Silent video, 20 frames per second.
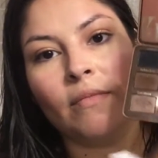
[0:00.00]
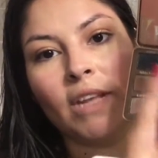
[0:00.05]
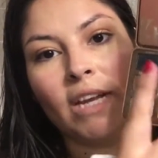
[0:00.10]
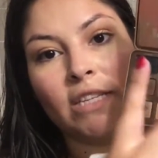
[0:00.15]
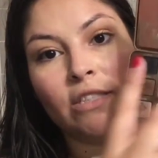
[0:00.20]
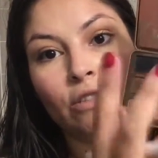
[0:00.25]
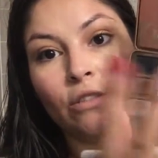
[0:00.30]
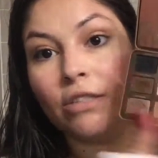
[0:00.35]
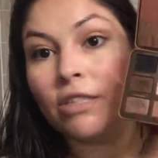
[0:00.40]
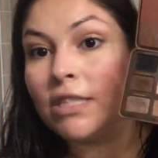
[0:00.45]

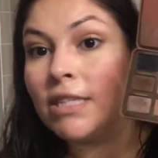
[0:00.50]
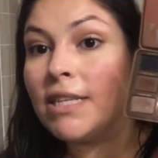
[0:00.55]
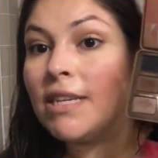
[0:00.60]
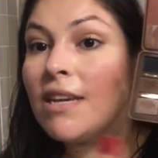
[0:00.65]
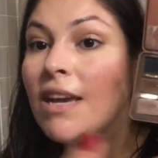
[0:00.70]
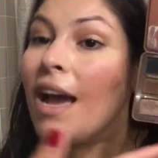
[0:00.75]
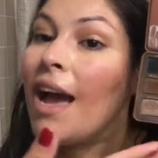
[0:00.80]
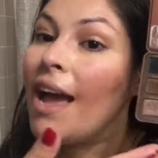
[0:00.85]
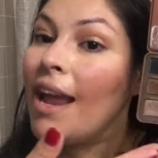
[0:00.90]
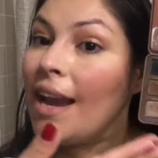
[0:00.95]
As you could
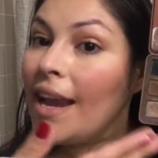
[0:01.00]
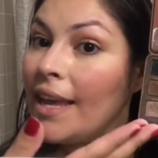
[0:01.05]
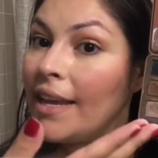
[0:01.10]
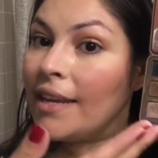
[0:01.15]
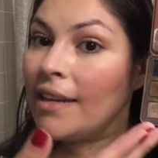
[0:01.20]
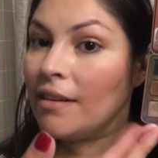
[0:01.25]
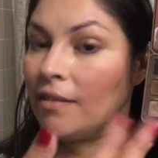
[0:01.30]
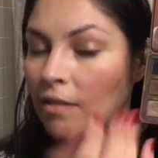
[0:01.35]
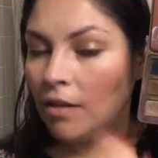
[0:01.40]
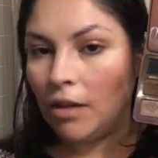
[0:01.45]
see, I
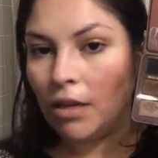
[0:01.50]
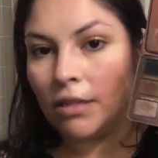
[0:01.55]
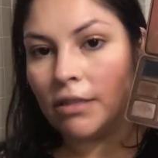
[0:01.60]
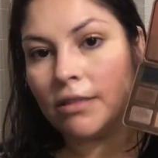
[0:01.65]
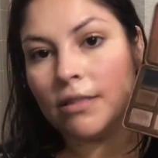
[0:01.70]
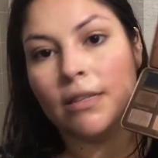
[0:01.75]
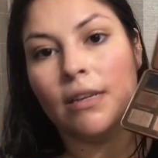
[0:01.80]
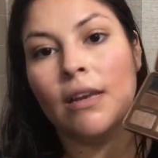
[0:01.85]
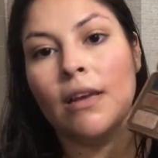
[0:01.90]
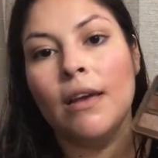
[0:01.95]
like it a
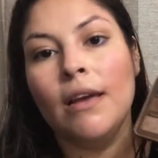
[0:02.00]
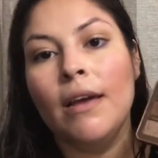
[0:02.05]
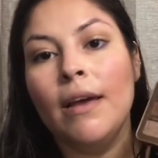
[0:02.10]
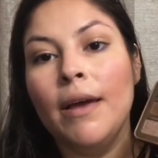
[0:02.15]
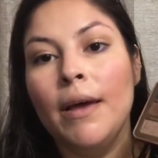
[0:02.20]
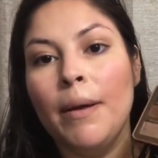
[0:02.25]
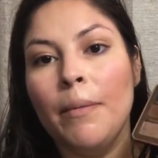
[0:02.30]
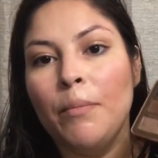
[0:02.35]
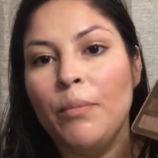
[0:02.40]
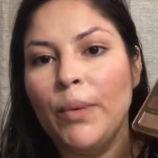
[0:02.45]
lot.
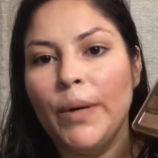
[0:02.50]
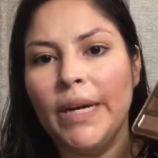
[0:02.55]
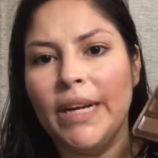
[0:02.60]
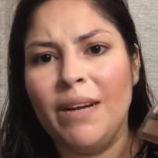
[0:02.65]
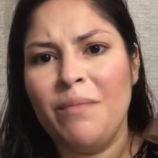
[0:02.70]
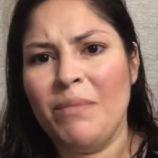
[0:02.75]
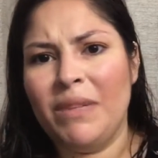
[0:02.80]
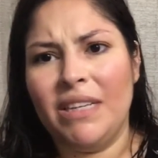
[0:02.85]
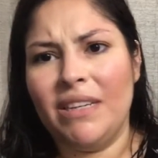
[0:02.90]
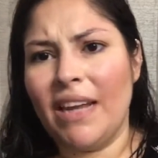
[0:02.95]
But
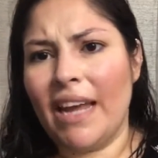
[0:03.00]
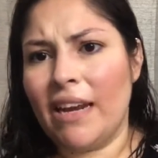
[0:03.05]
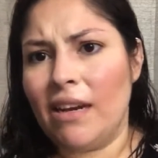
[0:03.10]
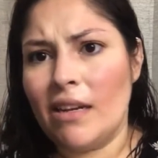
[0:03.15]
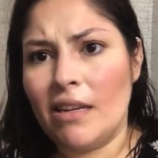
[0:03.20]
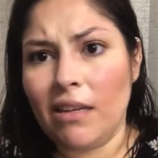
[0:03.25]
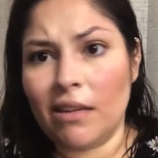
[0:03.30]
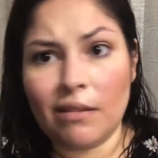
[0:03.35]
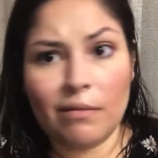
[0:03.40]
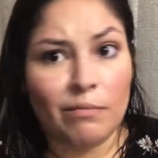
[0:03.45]
I mean,
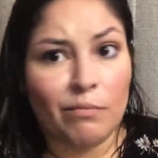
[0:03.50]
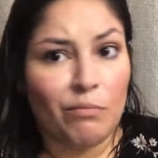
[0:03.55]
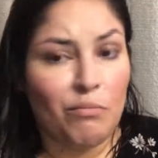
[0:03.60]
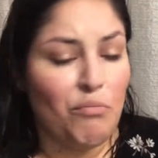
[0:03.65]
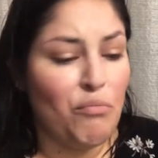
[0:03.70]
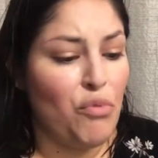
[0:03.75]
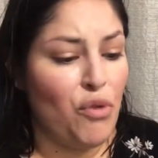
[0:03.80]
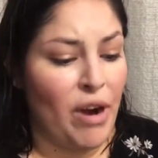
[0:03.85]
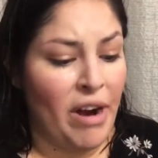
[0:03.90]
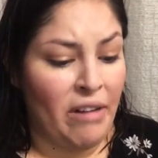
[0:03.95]
any
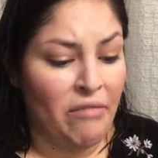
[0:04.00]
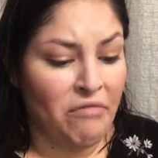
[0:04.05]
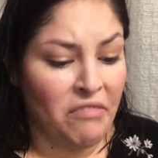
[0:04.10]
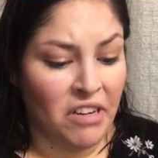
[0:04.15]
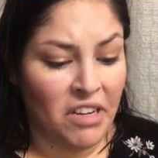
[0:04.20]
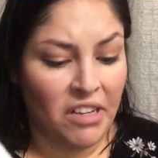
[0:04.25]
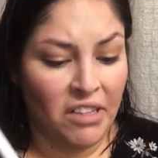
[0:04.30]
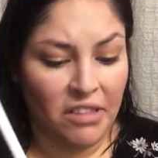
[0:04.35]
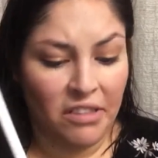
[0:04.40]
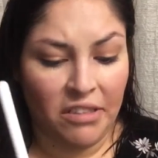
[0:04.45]
brown
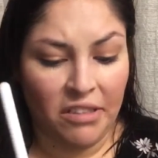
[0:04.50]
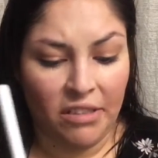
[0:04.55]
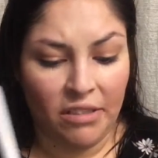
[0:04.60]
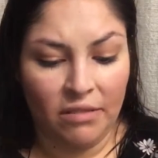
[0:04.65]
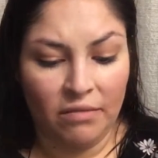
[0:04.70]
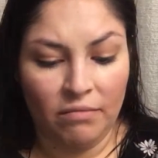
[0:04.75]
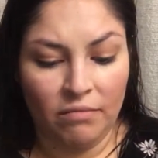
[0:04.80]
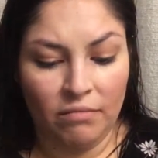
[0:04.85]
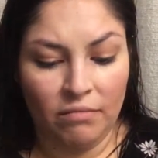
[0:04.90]
color